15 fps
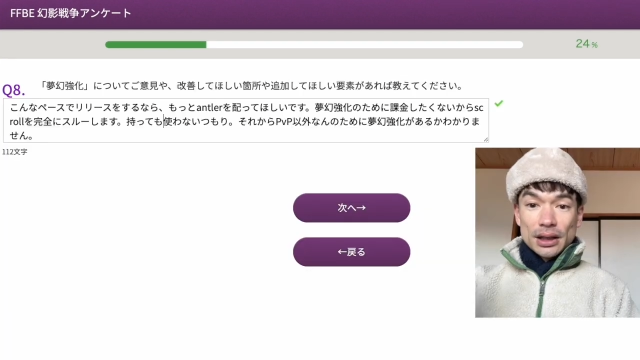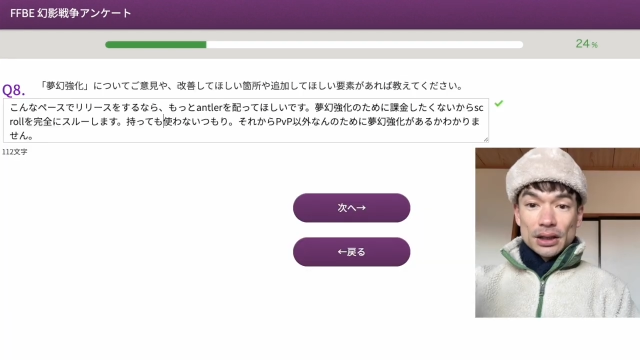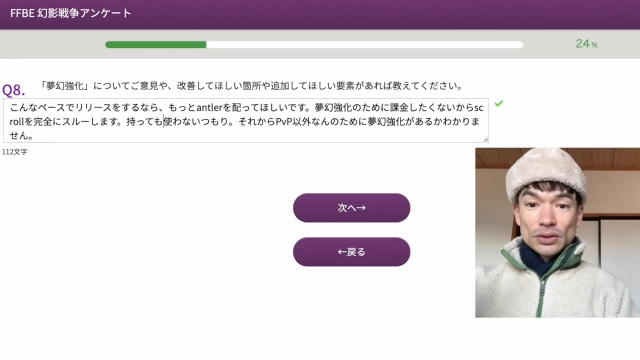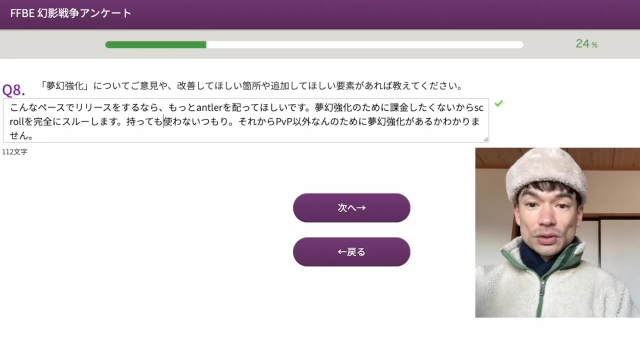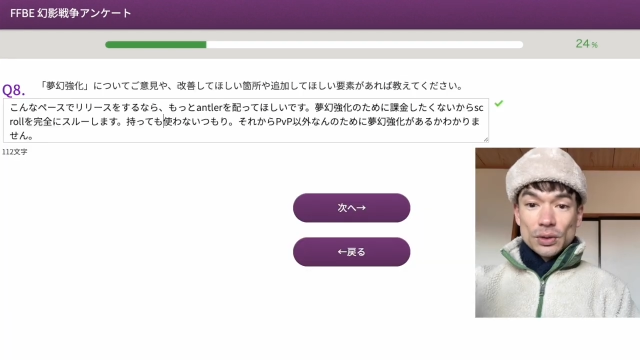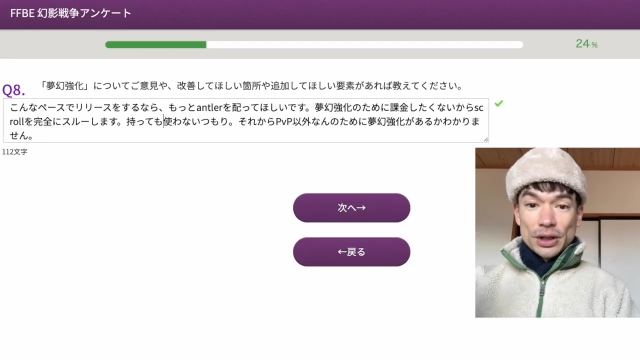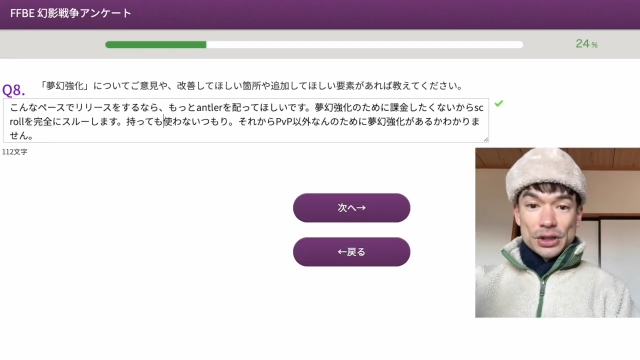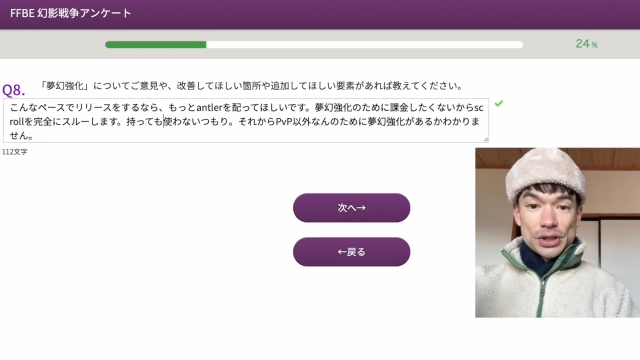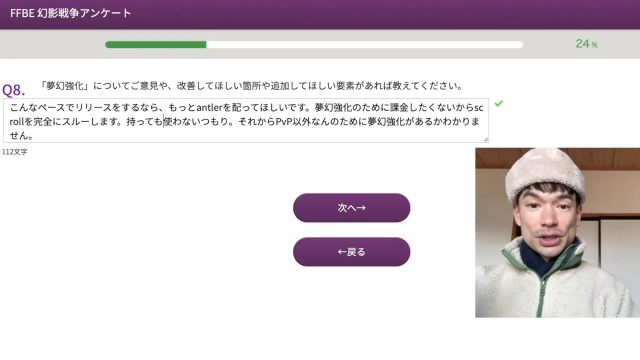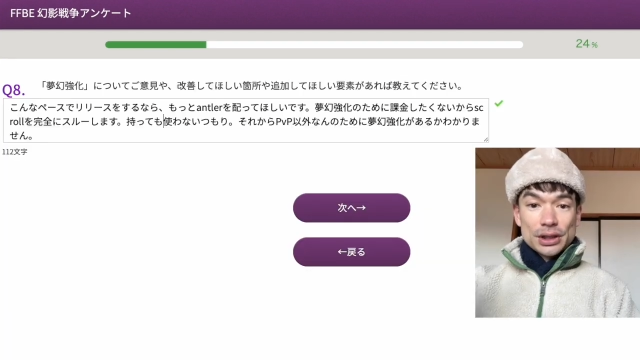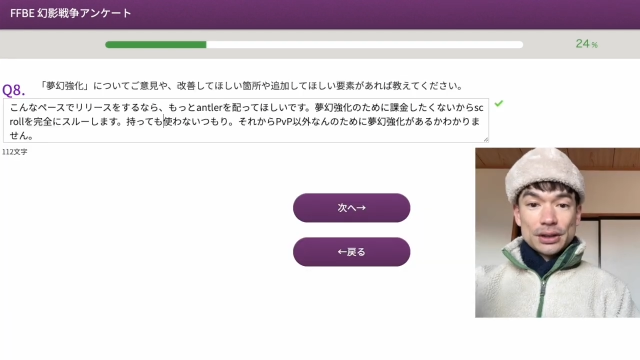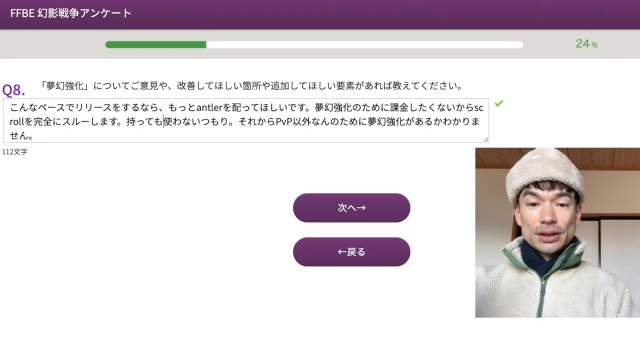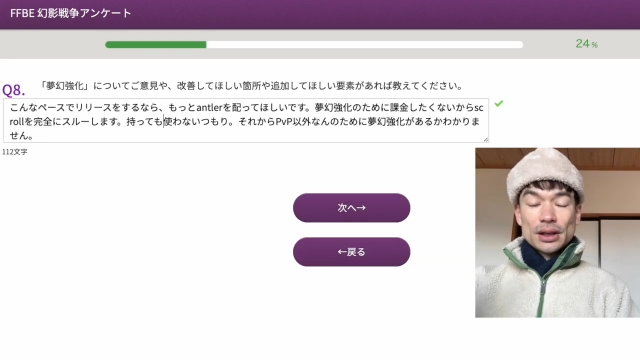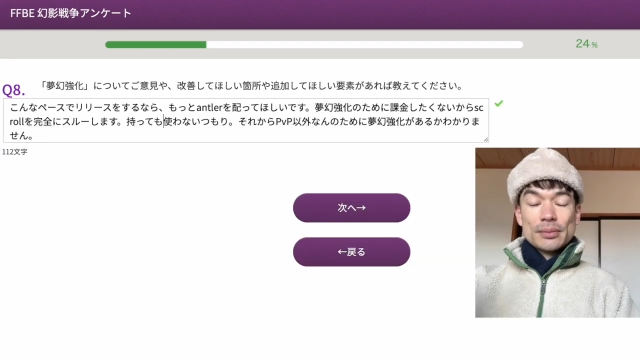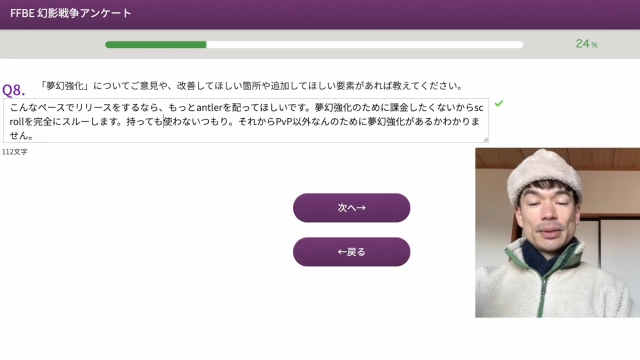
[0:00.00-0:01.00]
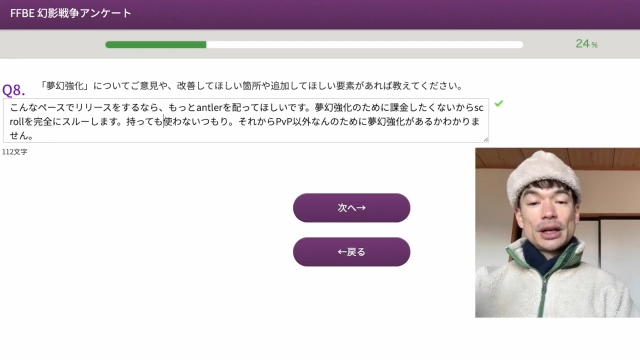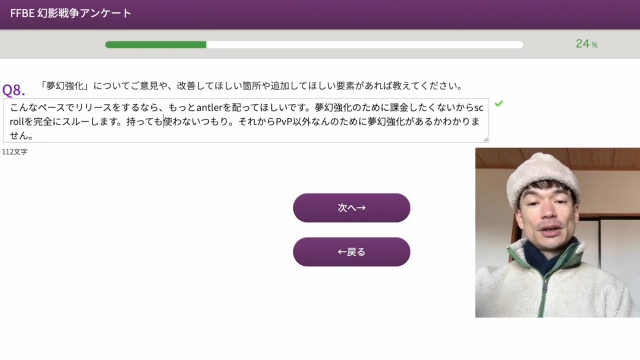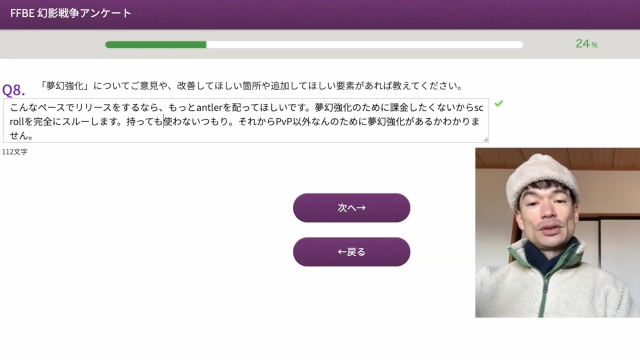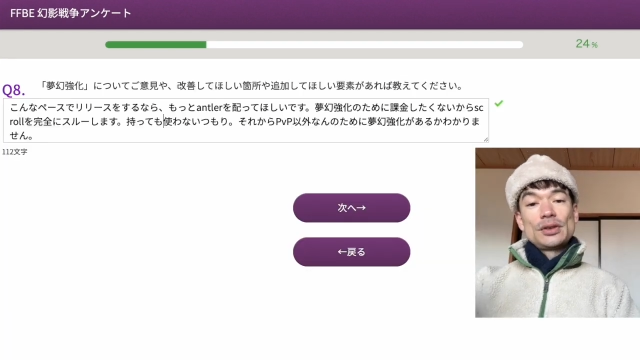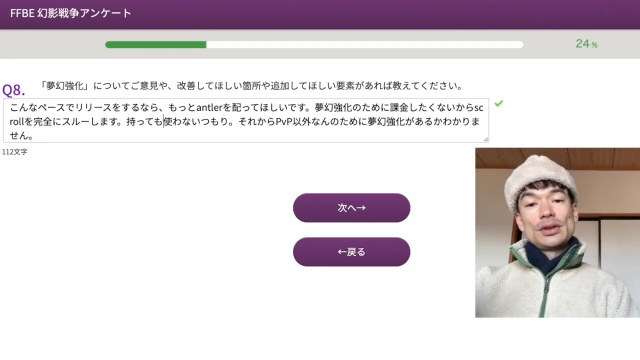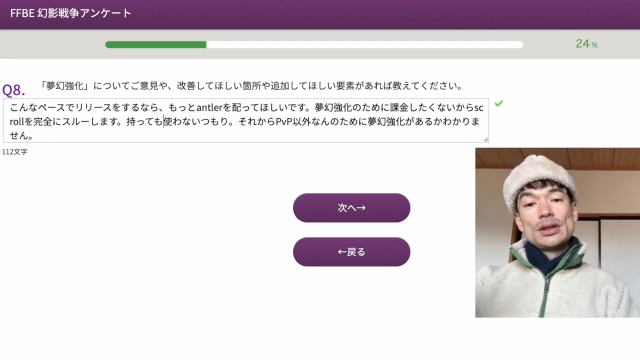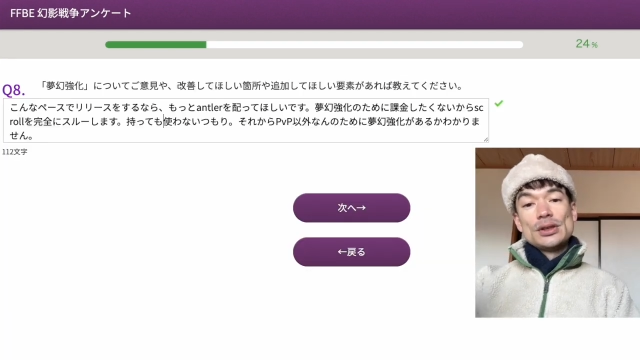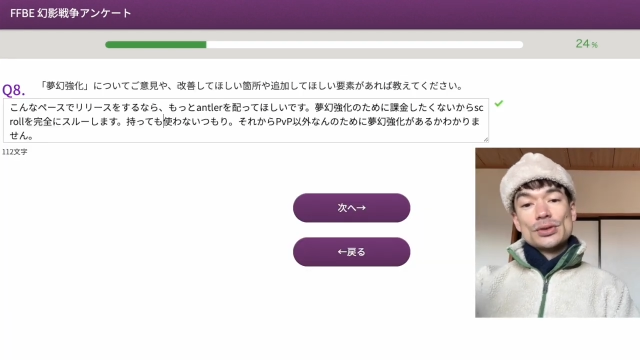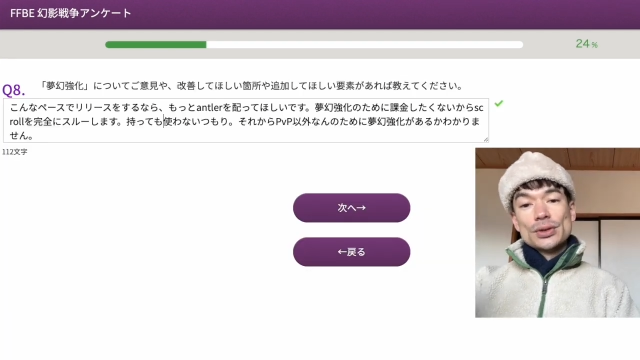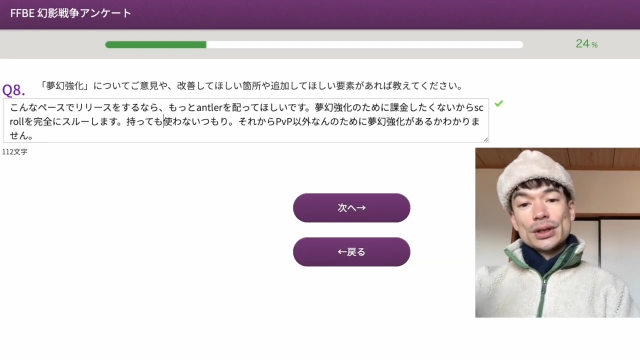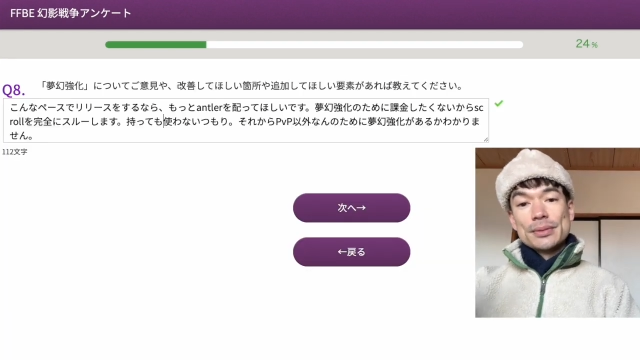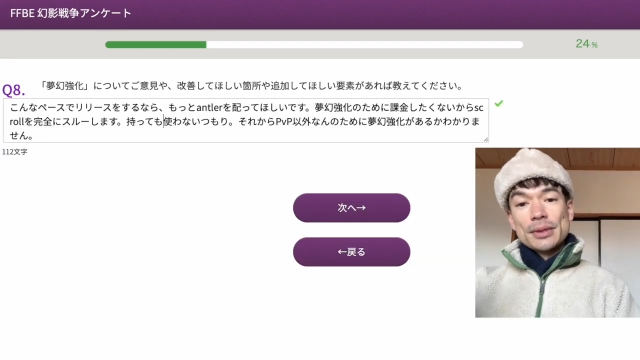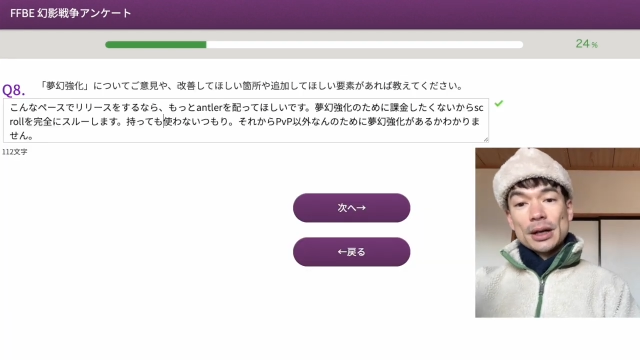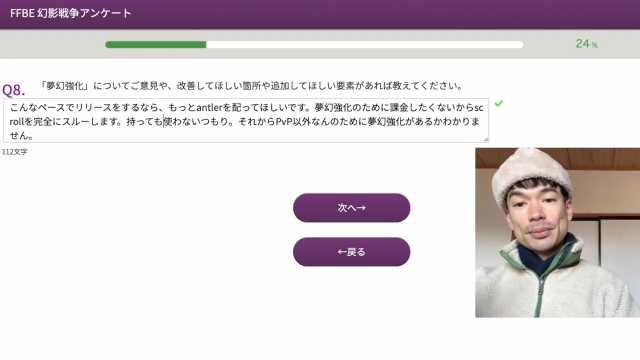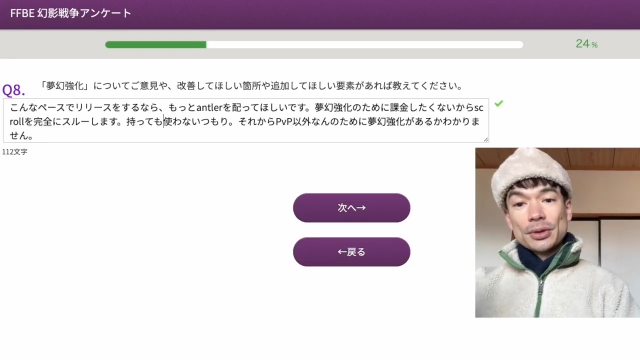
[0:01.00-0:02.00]
next question, about the
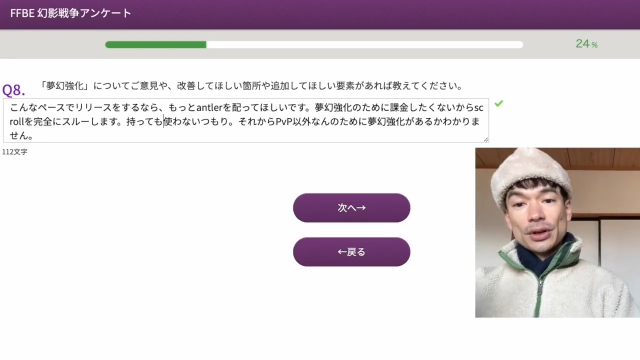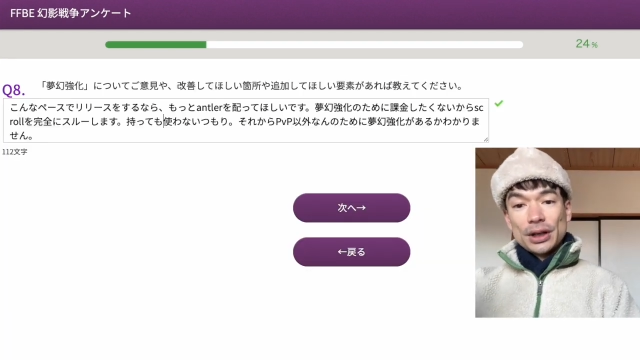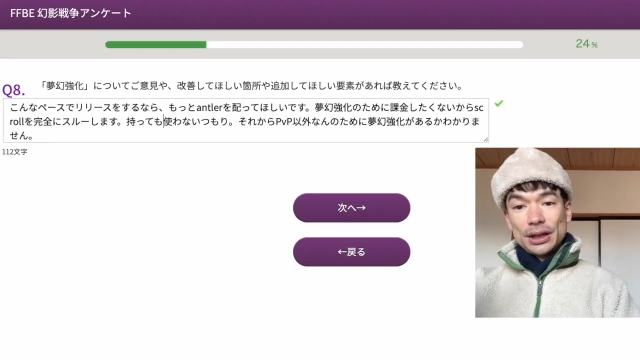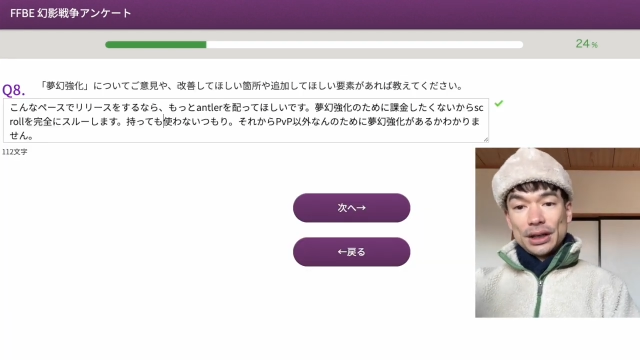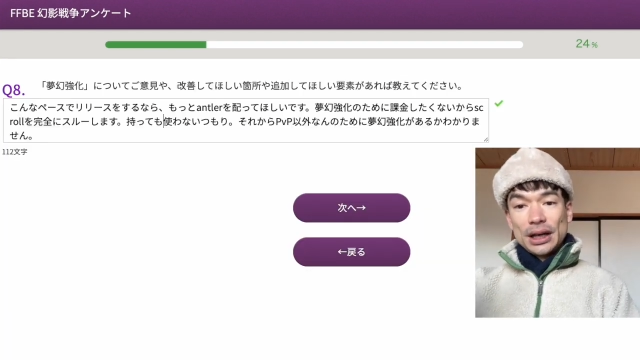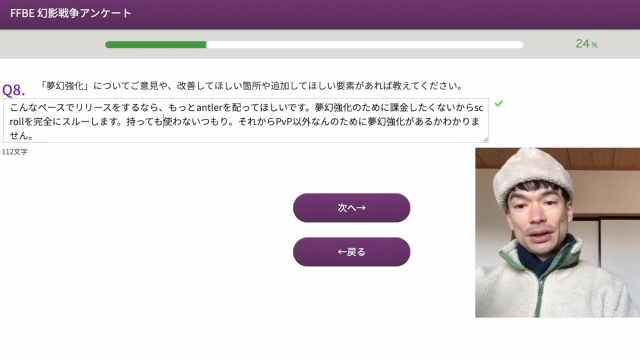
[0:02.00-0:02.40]
Dream upgrade,